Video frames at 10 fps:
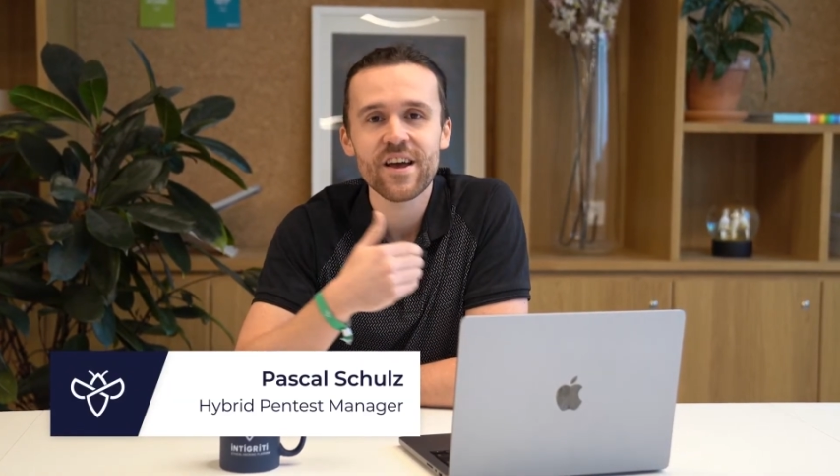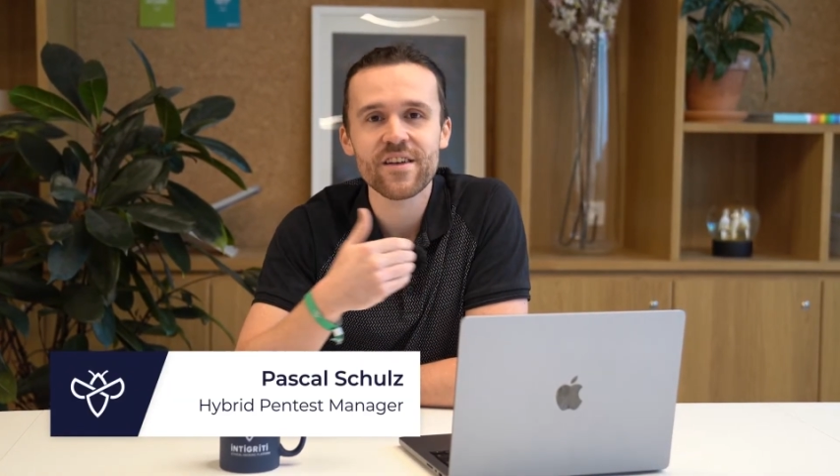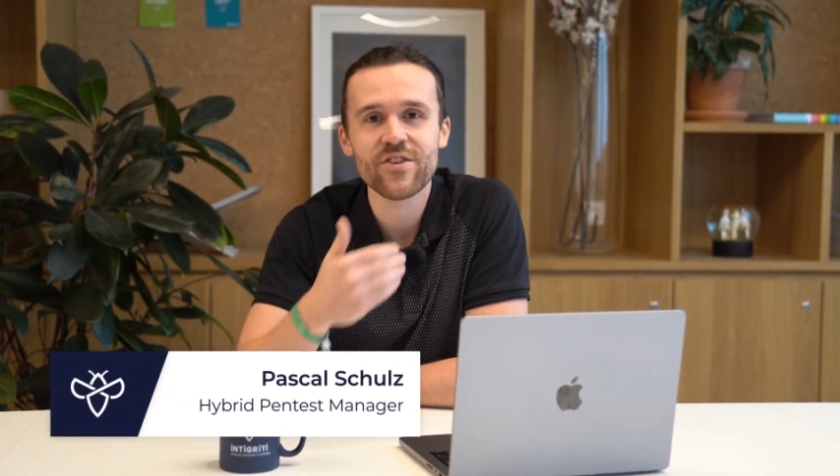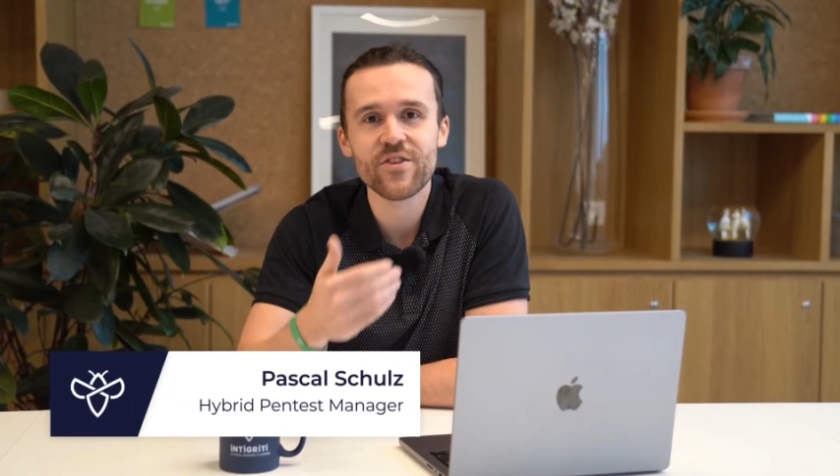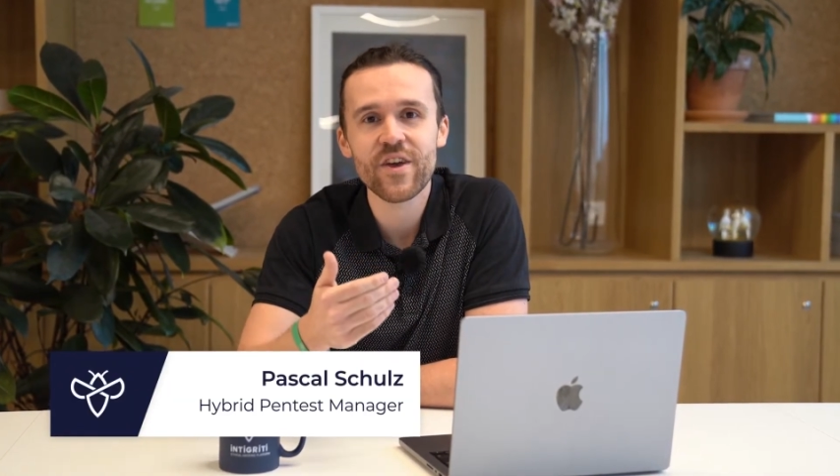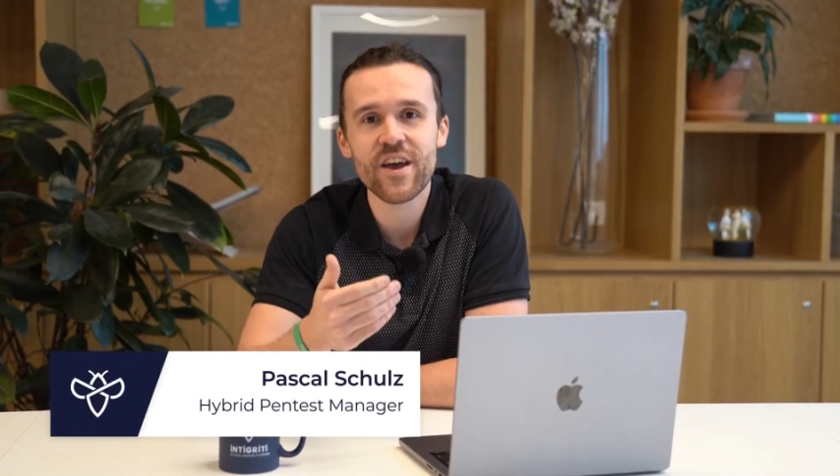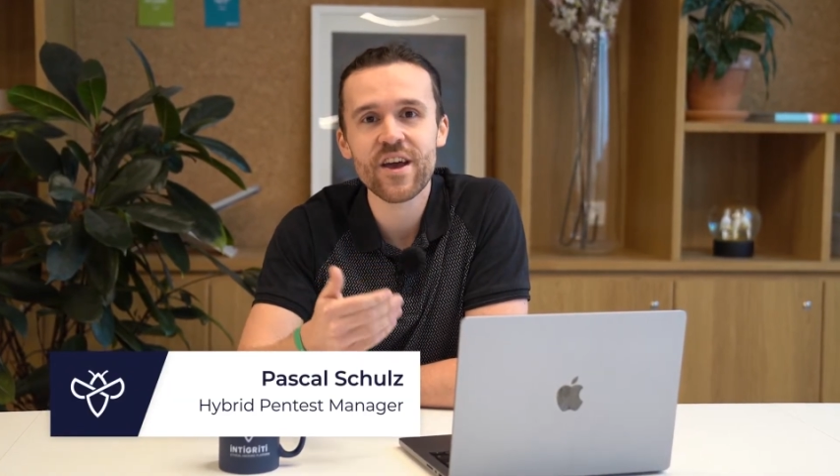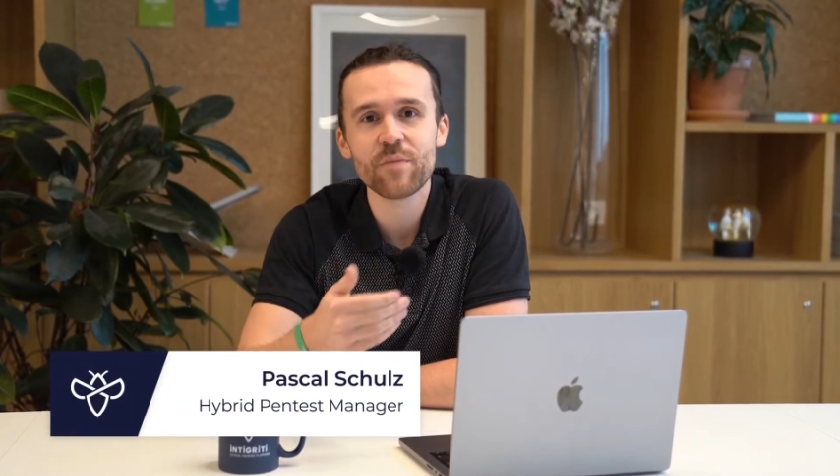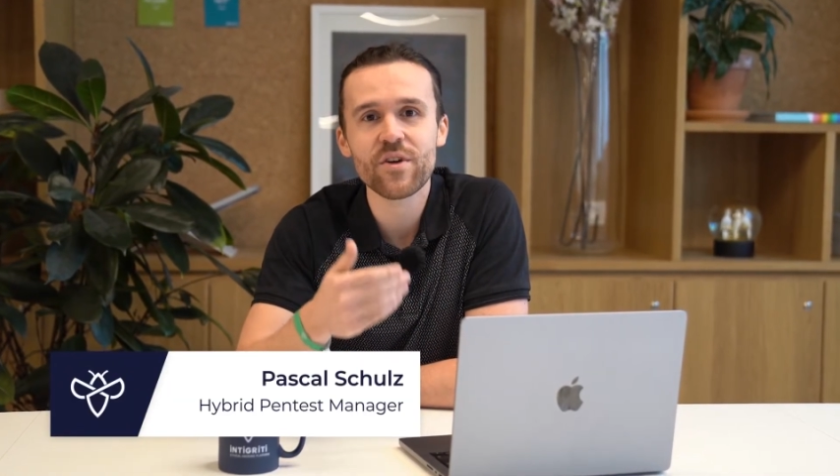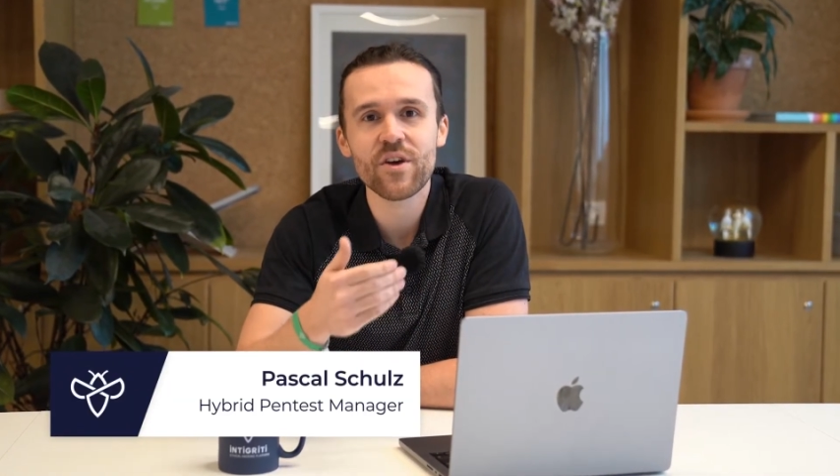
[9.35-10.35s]
and today
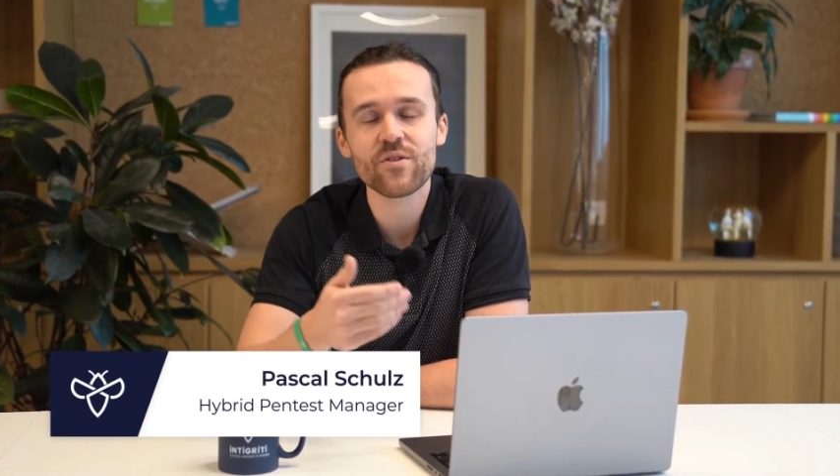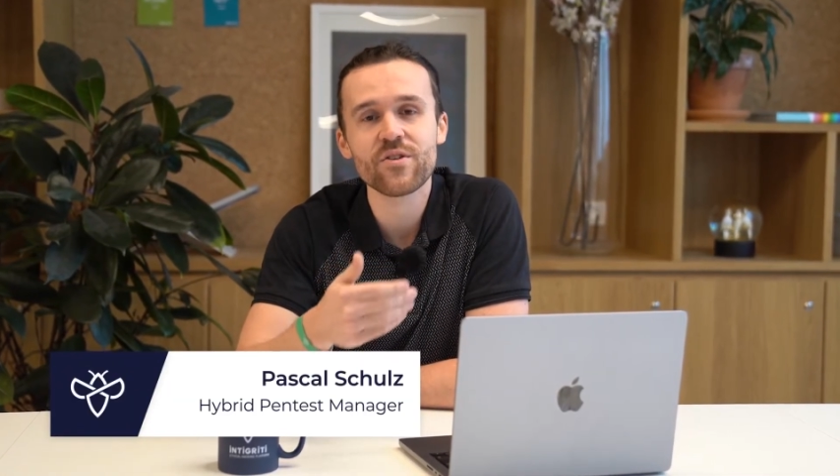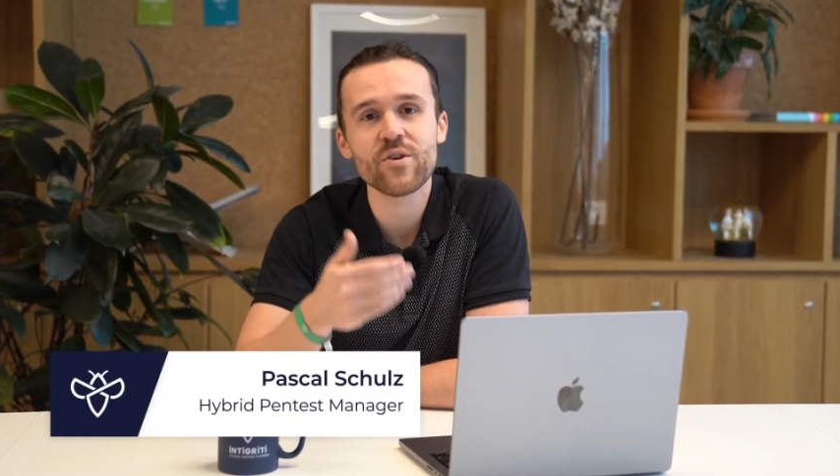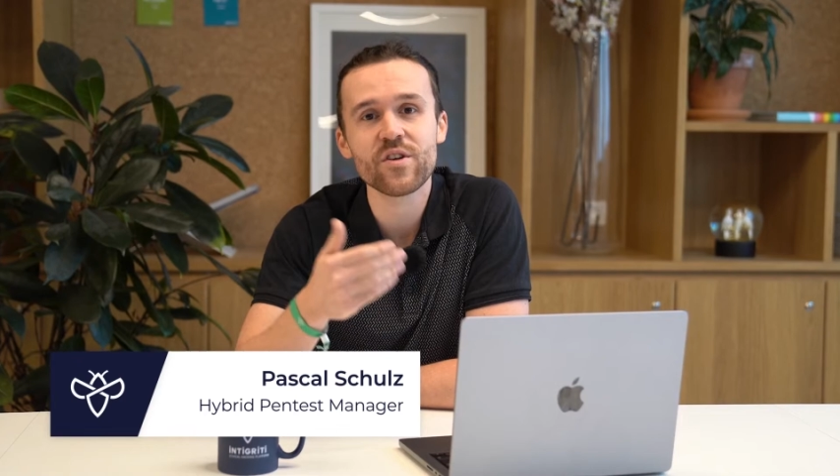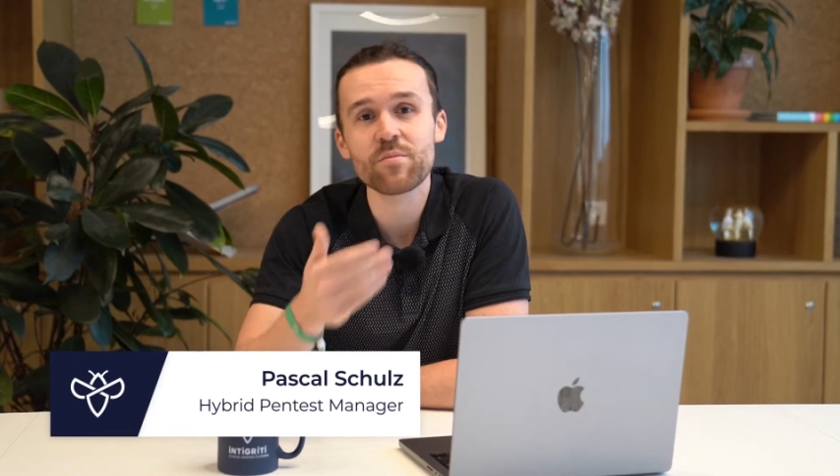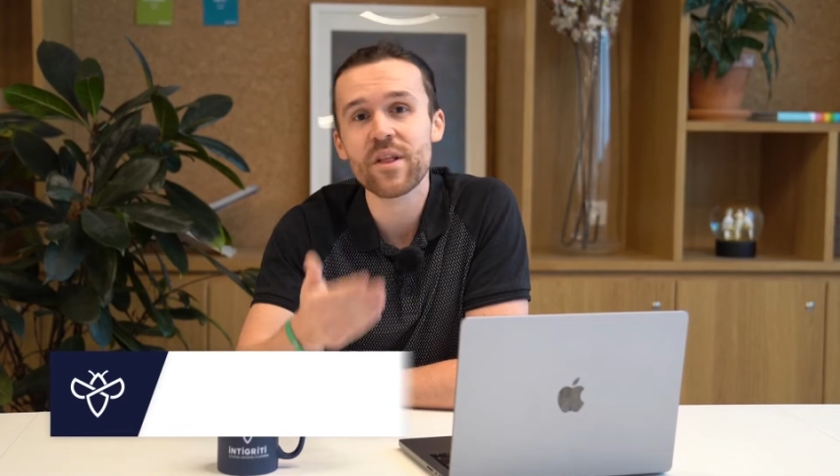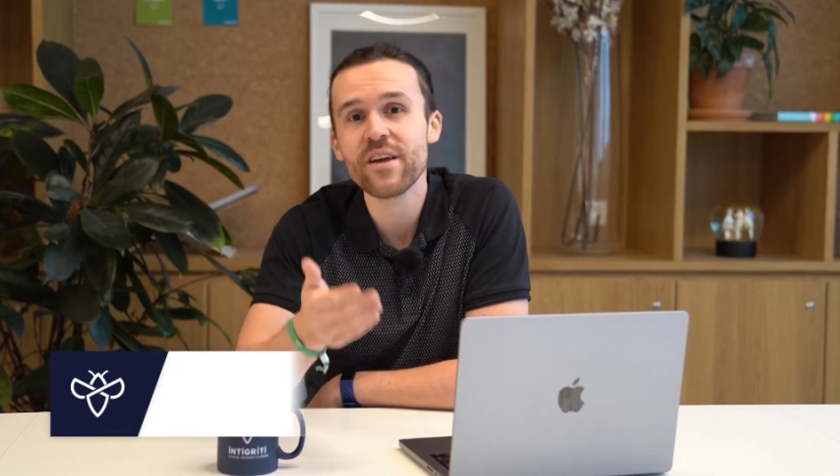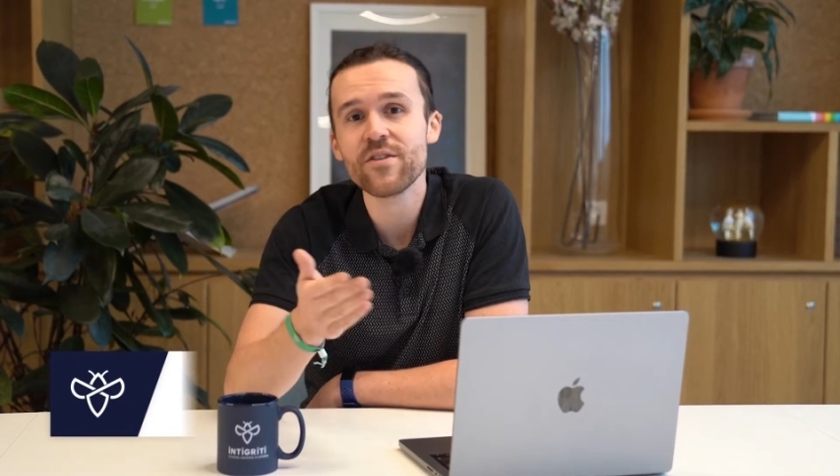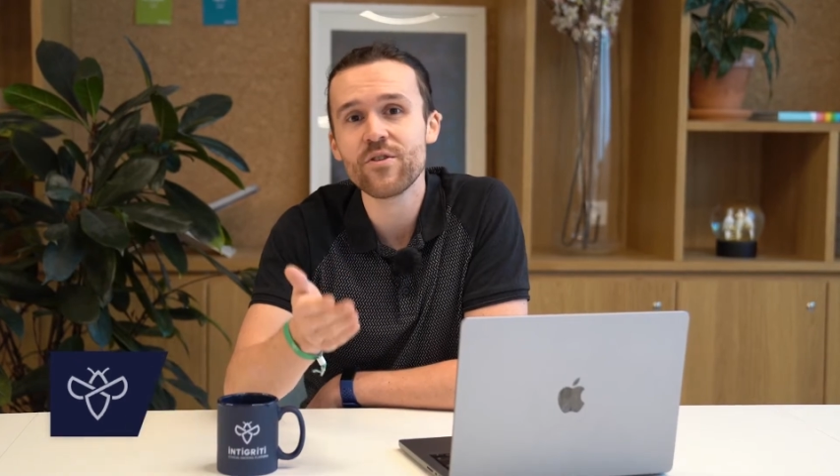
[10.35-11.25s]
I'm going to explain to